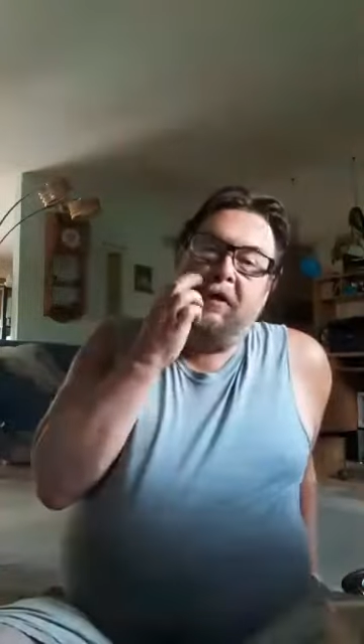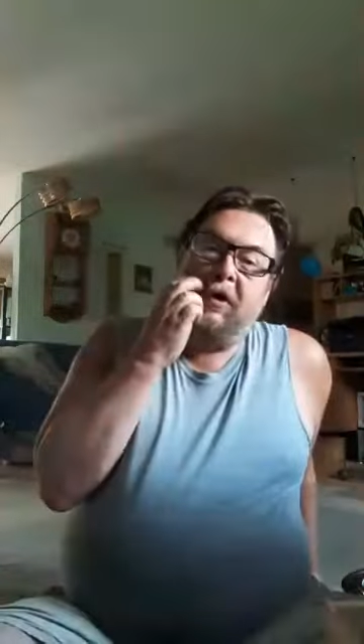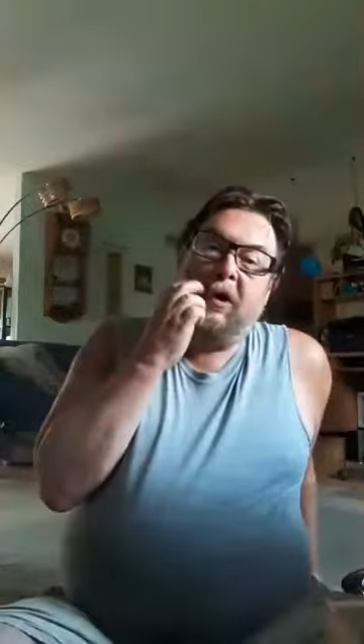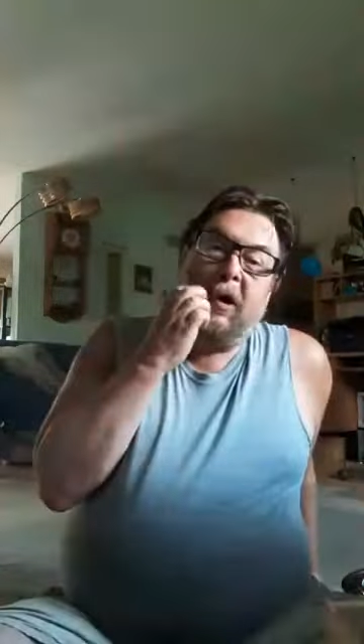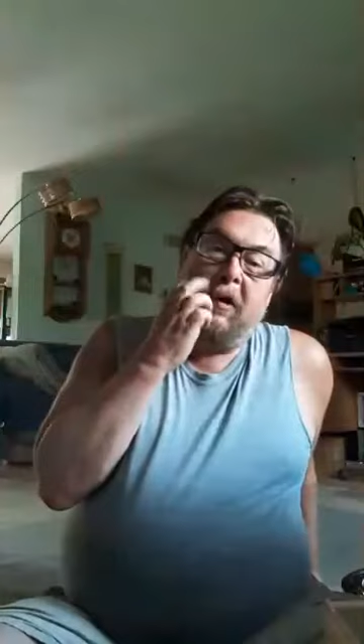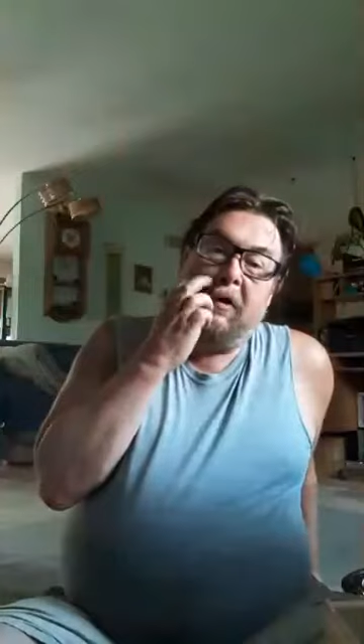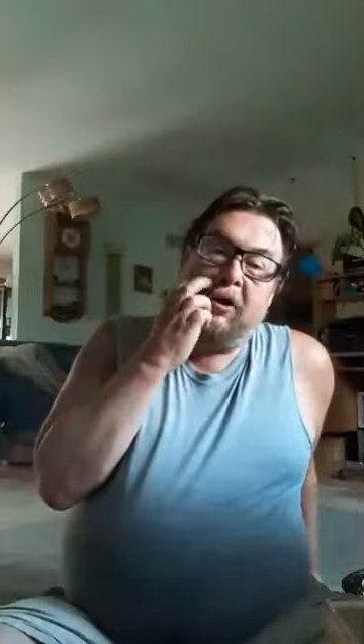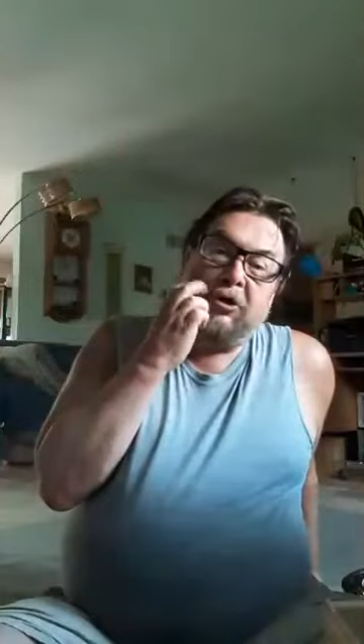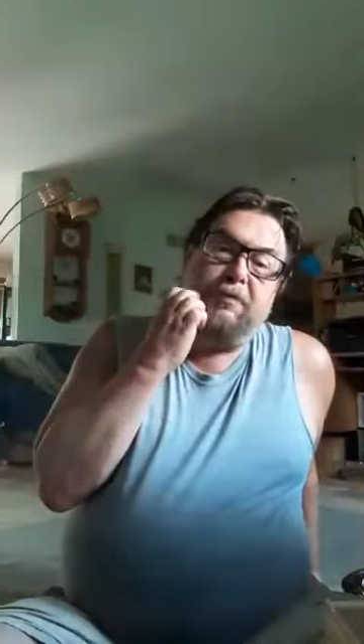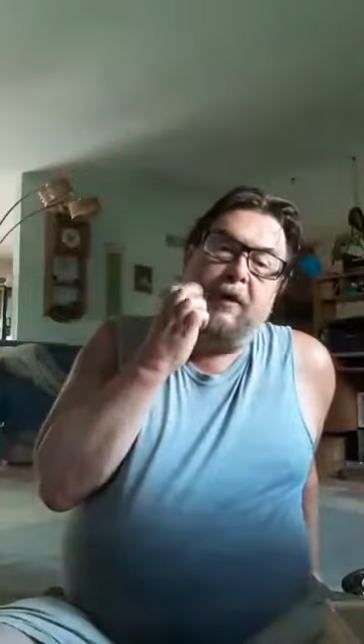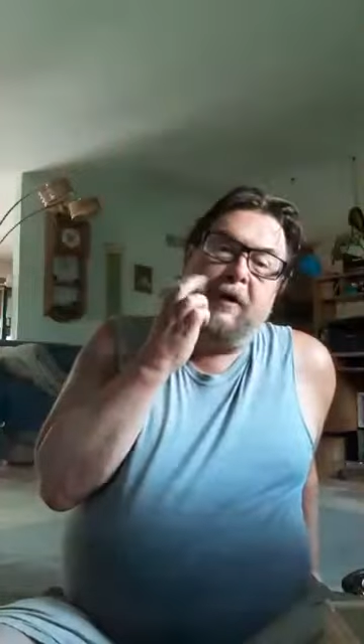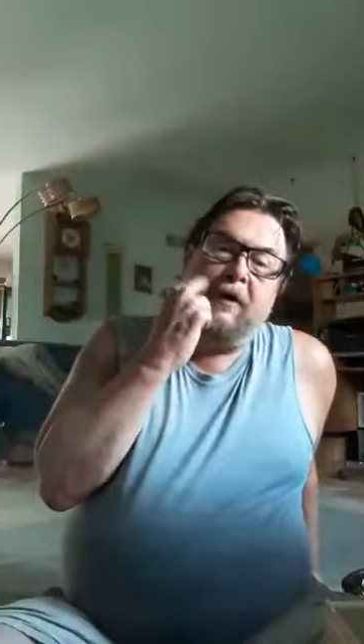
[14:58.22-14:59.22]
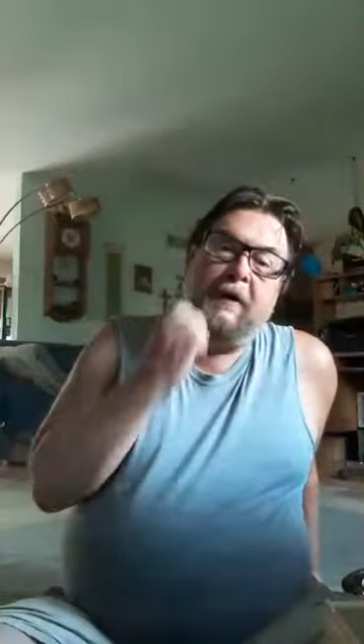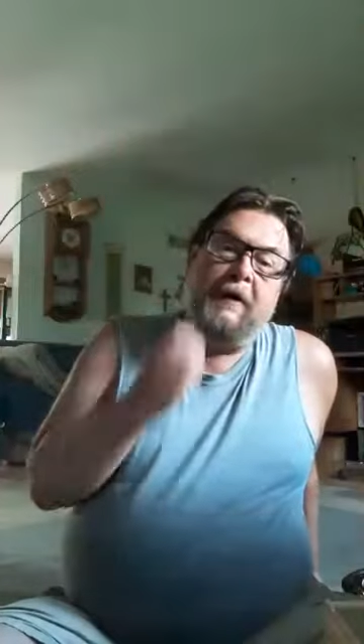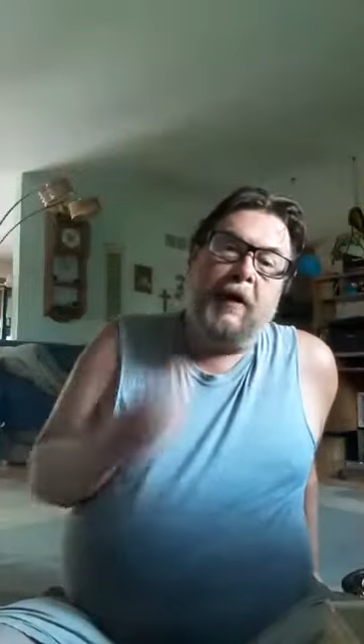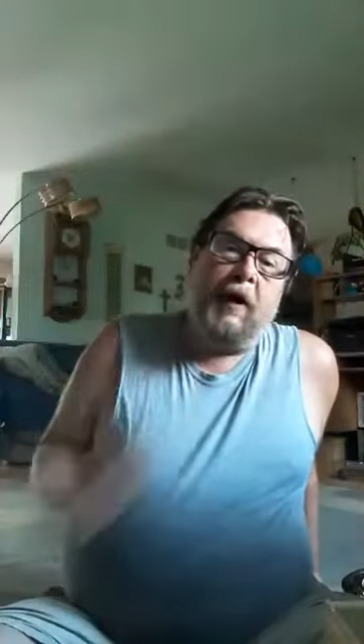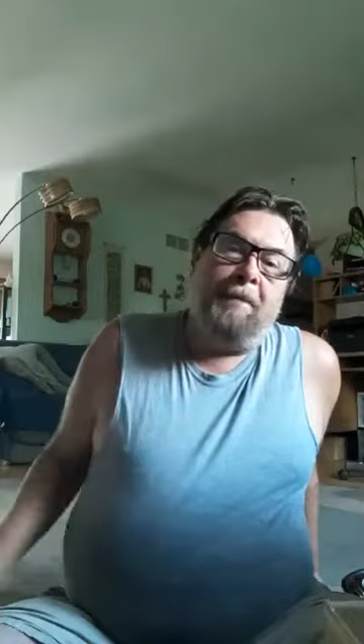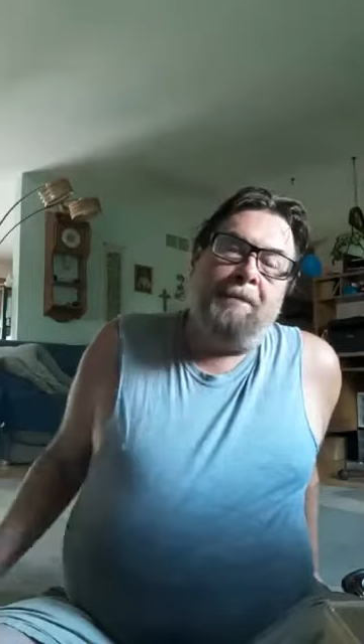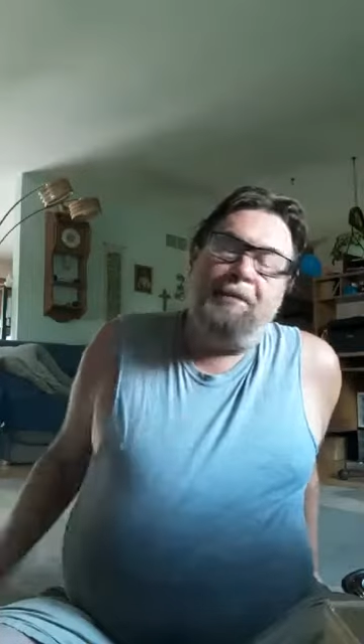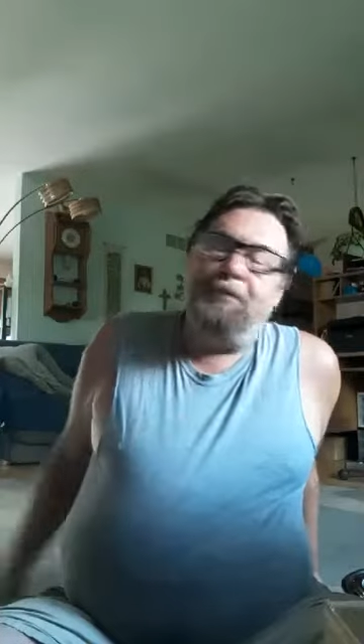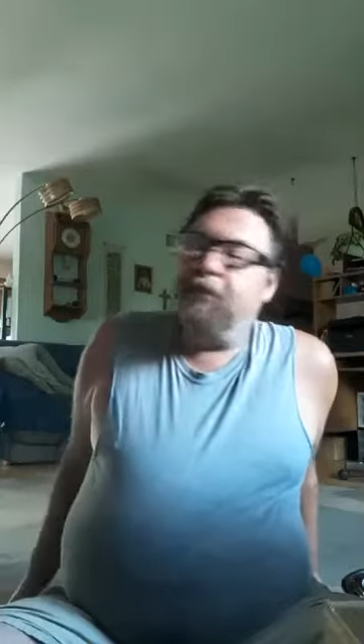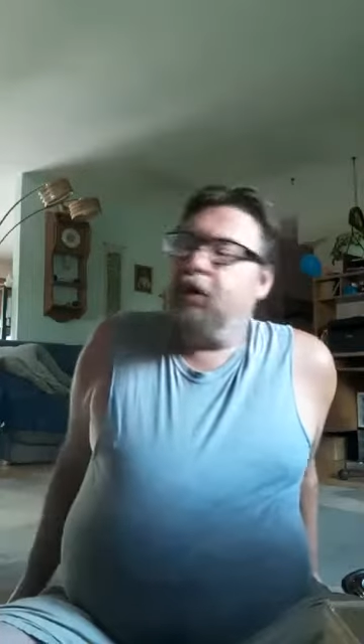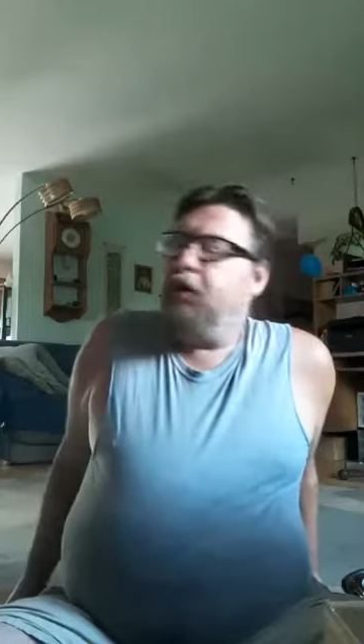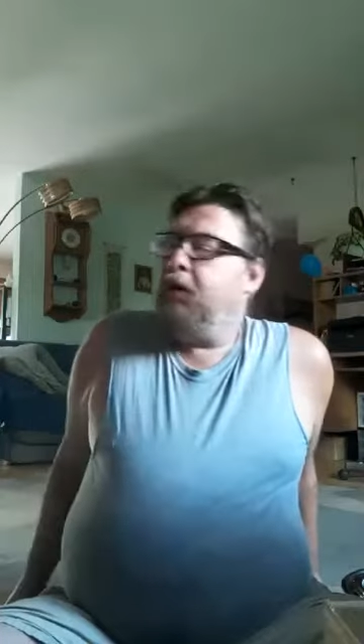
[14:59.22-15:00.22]
you're spending
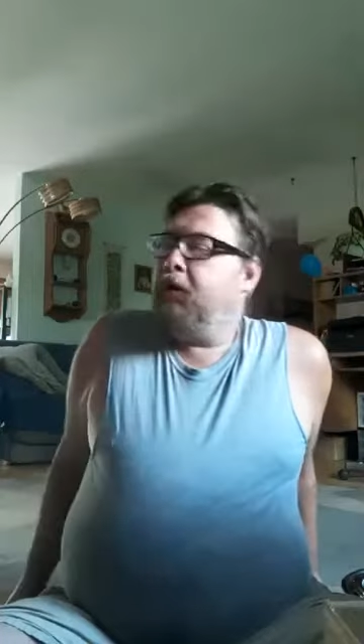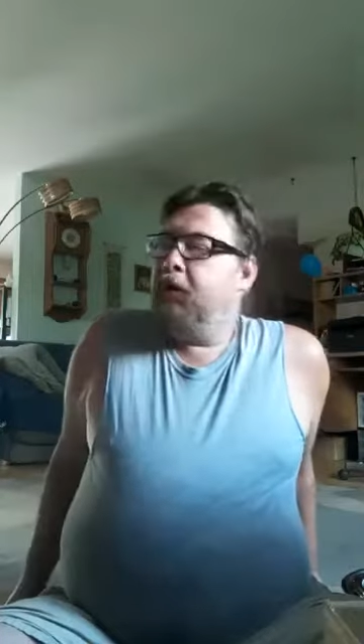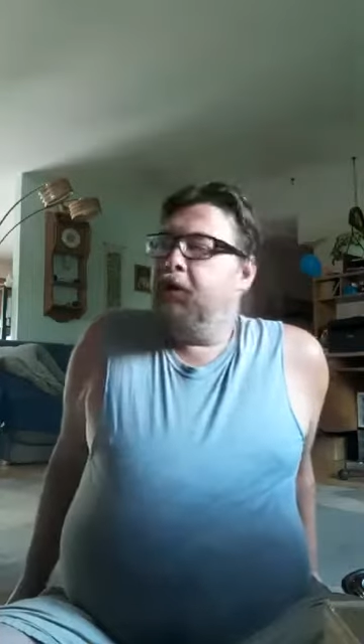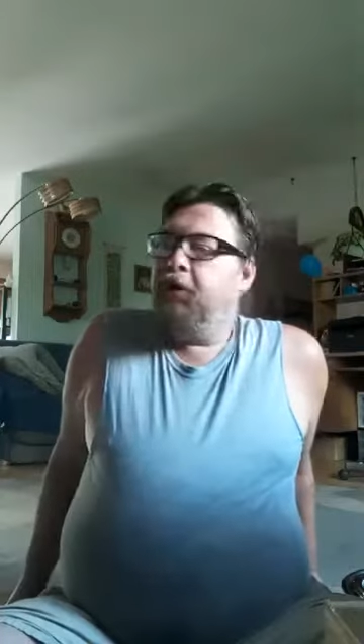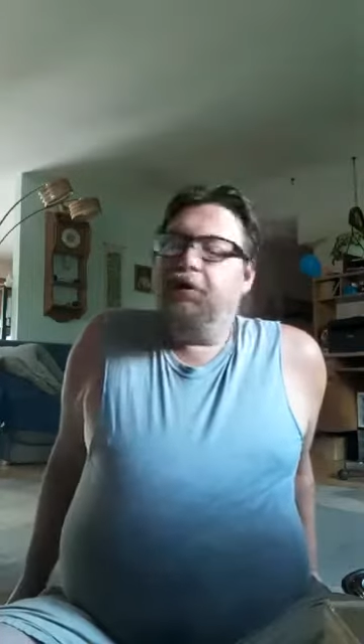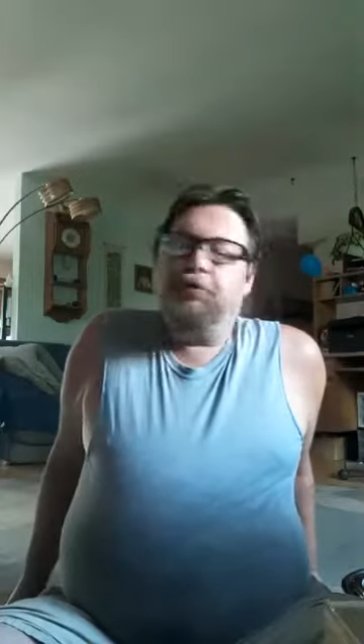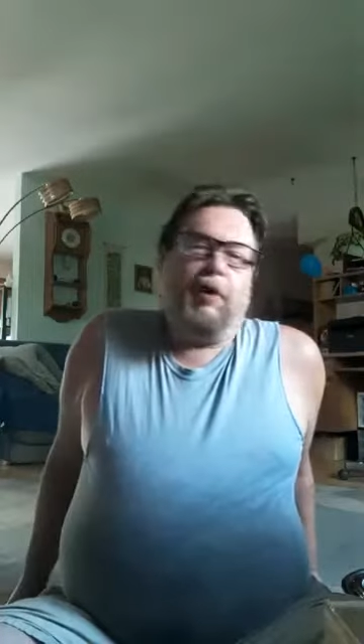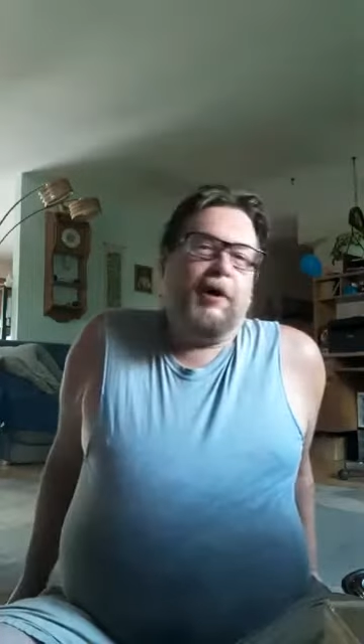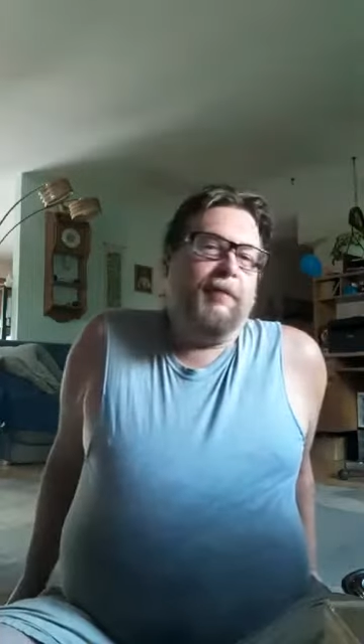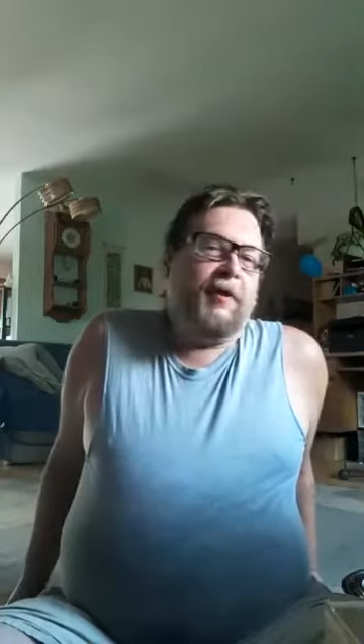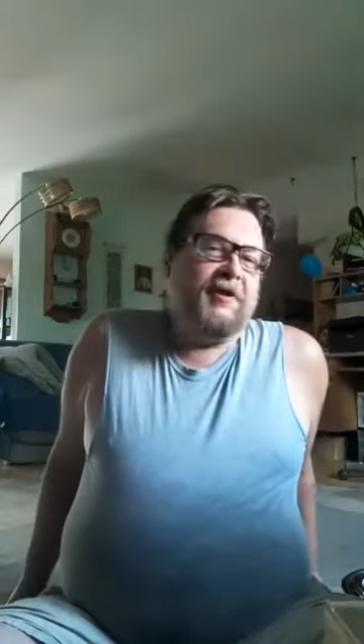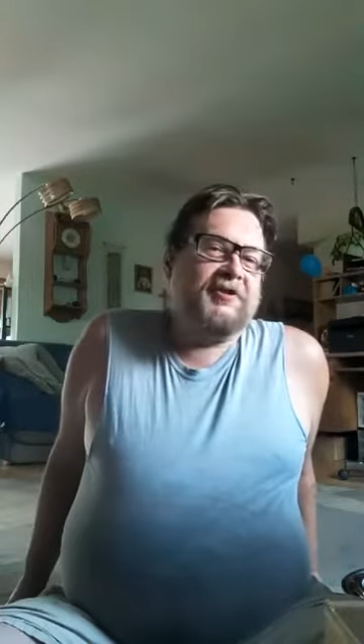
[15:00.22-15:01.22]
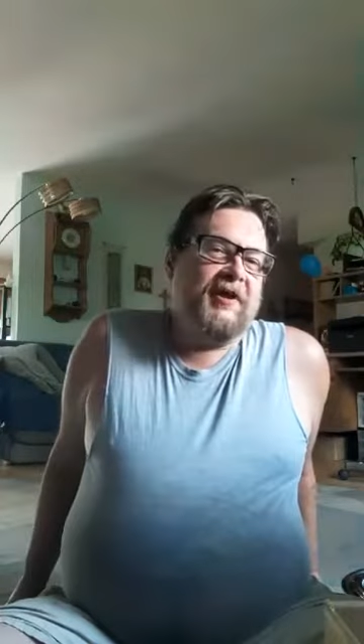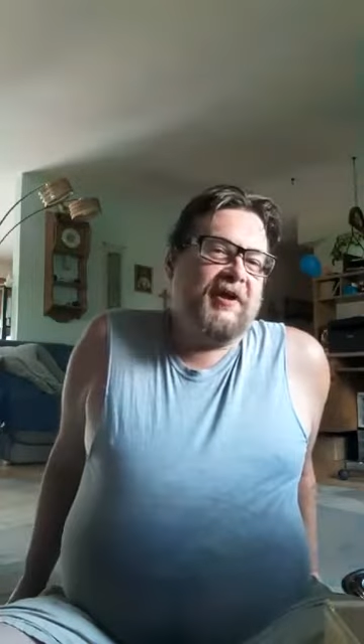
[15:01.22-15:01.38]
20 bucks on